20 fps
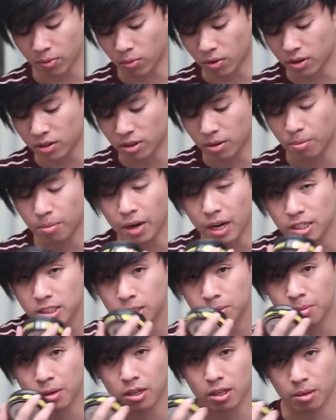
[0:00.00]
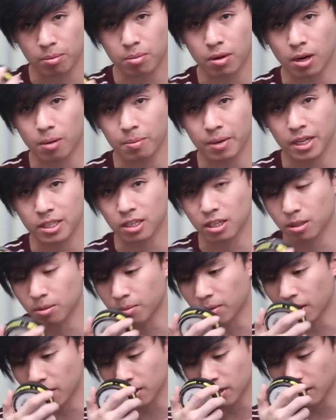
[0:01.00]
of one of the best smelling pomades on the
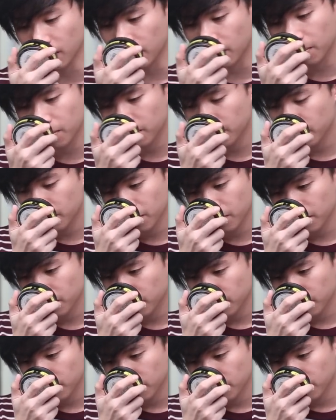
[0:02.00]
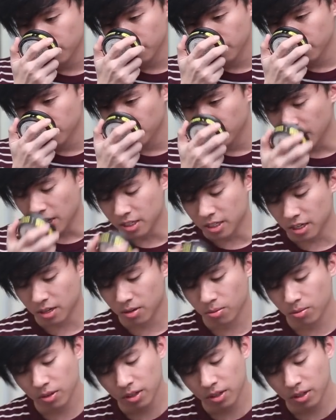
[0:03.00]
market. It's like a